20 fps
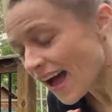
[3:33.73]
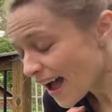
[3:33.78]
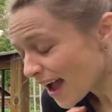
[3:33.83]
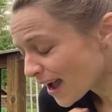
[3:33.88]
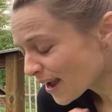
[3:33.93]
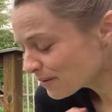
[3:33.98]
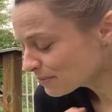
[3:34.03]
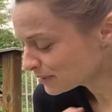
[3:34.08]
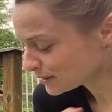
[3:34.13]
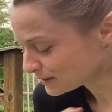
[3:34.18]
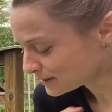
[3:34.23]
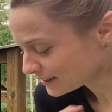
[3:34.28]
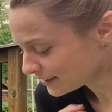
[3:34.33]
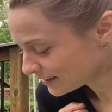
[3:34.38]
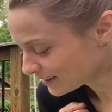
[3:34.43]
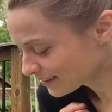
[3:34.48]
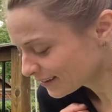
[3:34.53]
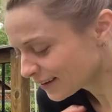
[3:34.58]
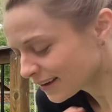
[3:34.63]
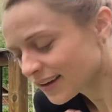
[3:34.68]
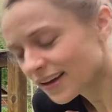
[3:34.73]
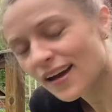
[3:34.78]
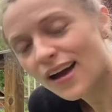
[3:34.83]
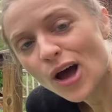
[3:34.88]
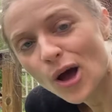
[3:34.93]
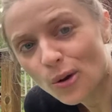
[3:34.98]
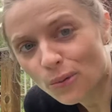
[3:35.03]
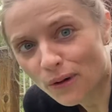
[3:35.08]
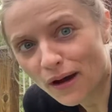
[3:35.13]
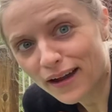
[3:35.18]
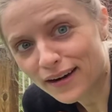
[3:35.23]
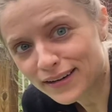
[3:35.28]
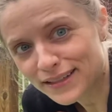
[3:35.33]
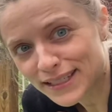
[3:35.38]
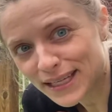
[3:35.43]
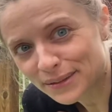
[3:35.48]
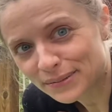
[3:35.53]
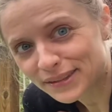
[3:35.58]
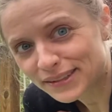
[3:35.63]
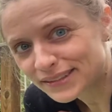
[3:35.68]
I'm using a water
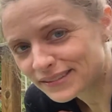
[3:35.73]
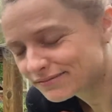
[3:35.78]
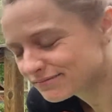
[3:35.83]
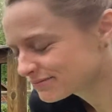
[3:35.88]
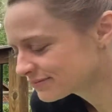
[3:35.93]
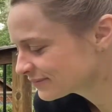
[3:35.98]
table,